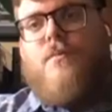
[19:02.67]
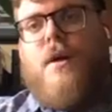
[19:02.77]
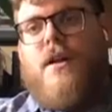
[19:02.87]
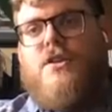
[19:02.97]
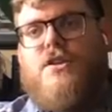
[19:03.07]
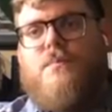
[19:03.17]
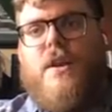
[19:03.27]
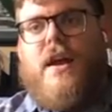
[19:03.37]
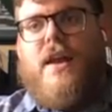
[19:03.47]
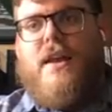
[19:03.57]
much,
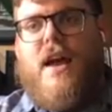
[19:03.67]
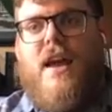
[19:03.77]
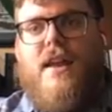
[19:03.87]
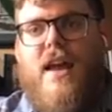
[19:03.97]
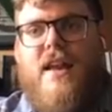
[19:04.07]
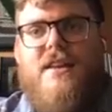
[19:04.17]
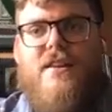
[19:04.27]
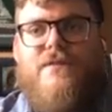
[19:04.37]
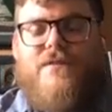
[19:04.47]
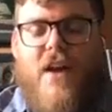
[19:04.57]
but I had to
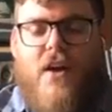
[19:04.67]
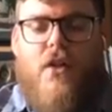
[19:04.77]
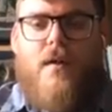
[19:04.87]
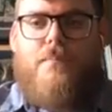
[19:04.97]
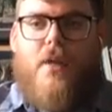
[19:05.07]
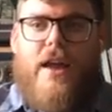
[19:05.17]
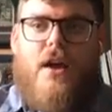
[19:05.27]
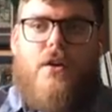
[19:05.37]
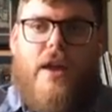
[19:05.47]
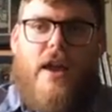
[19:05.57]
develop like,
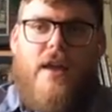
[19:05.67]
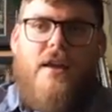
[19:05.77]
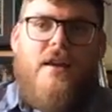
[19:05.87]
okay,